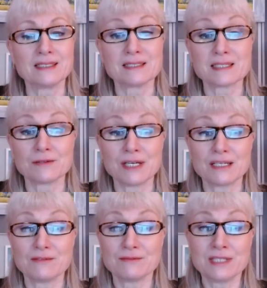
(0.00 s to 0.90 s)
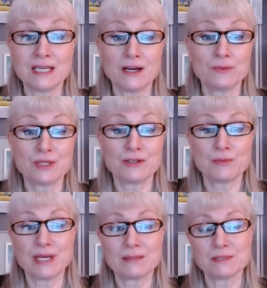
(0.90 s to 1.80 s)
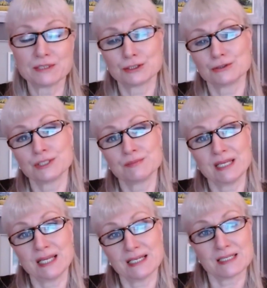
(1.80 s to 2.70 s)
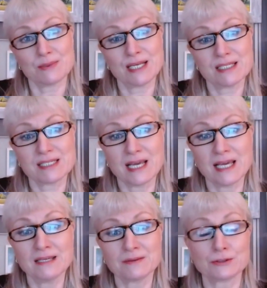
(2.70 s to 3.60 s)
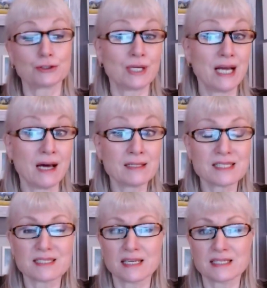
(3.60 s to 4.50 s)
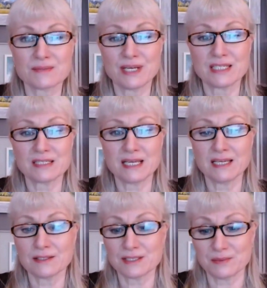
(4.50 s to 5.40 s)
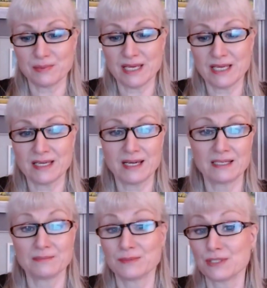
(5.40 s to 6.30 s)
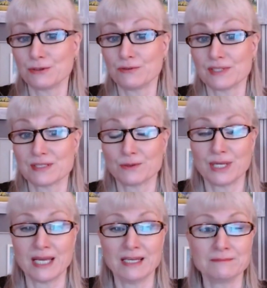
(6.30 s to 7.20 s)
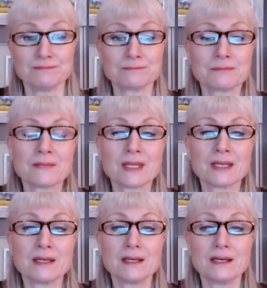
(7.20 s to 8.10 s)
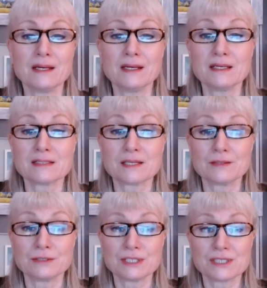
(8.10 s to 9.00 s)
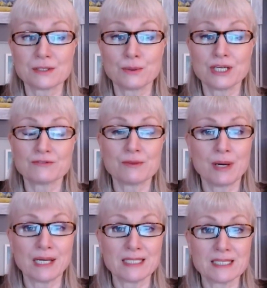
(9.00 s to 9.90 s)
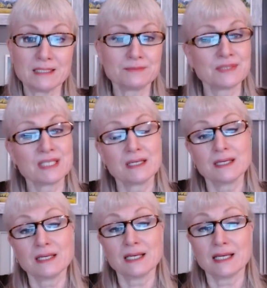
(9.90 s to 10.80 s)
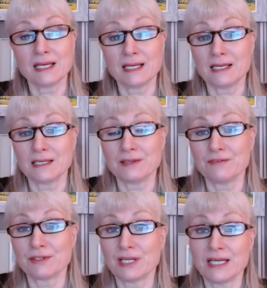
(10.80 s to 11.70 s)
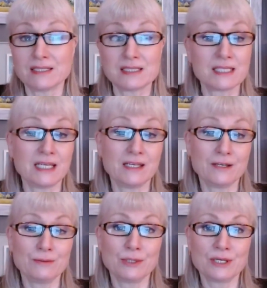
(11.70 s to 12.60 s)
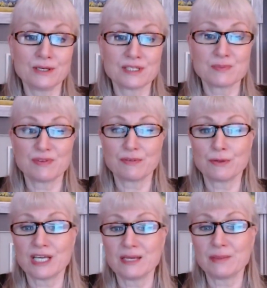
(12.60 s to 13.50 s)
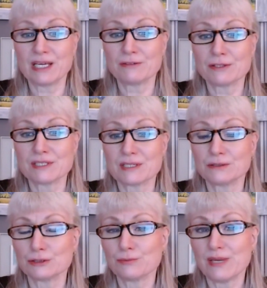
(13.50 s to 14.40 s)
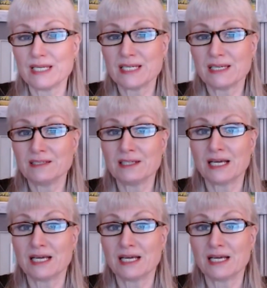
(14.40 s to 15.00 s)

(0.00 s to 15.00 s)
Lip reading: So I really hope that you'll be able to join me next Wednesday, or join us next Wednesday, because there'll be 2 of us on here. So just a quick reminder, if you'd like to see new works before they appear on social media,